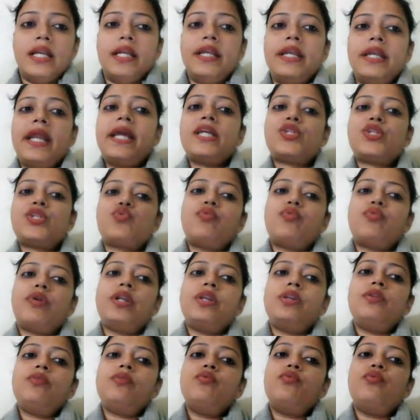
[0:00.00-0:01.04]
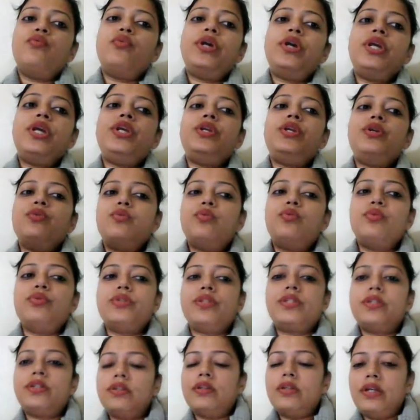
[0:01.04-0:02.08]
Next one, we
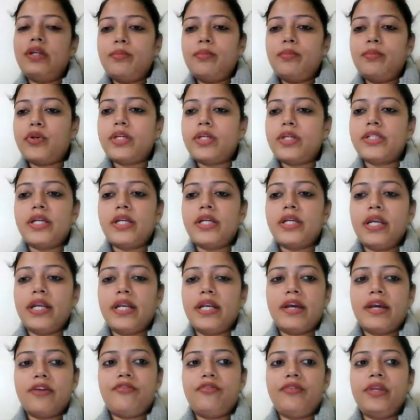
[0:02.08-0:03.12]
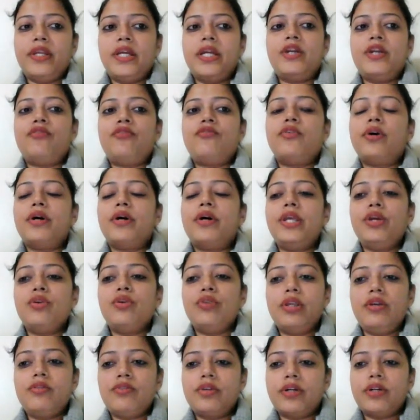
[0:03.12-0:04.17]
use present indefinite for
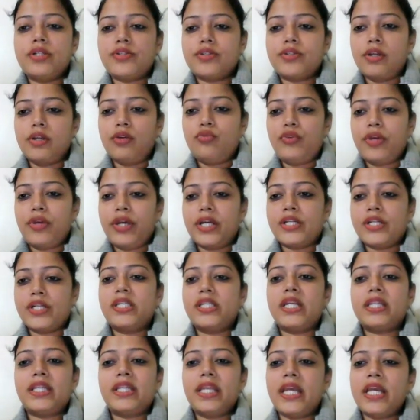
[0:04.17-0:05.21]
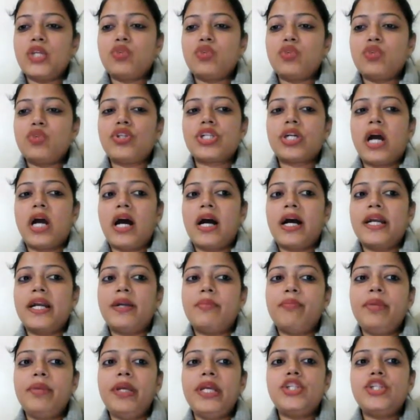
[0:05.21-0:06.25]
universal facts, the things which
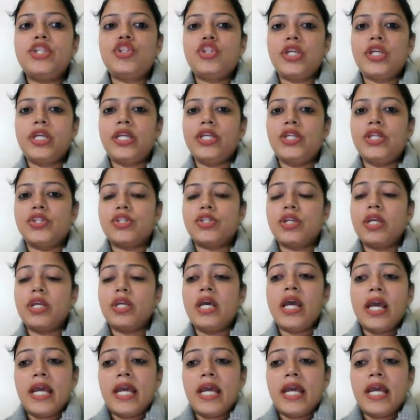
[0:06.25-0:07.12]
can't be changed.